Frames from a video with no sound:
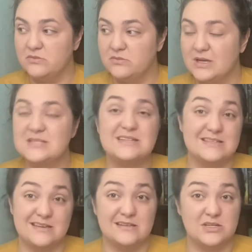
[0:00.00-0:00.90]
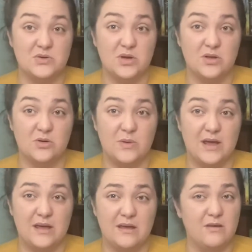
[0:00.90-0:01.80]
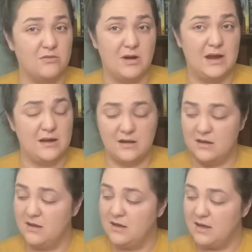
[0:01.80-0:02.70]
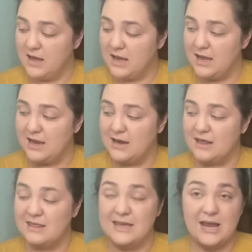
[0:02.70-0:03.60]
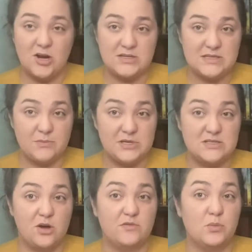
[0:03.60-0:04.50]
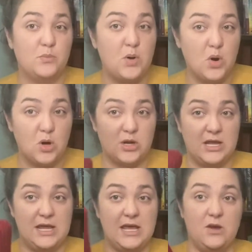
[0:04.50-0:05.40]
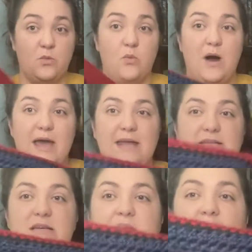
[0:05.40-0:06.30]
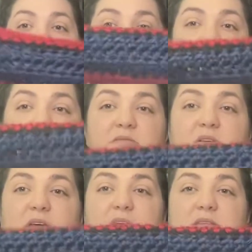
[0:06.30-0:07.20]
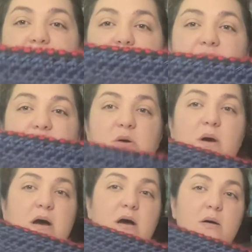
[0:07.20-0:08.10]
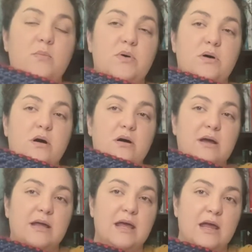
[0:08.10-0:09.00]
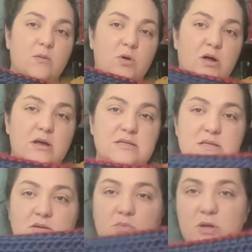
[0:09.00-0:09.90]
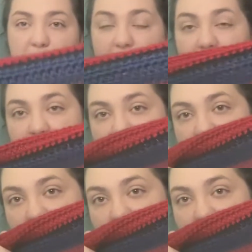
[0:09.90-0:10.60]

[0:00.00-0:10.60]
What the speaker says: It's a discontinued colorway of red. And the Karen Simply Soft Party in white. I don't know if it's gonna show up on camera. It's a little blown out today.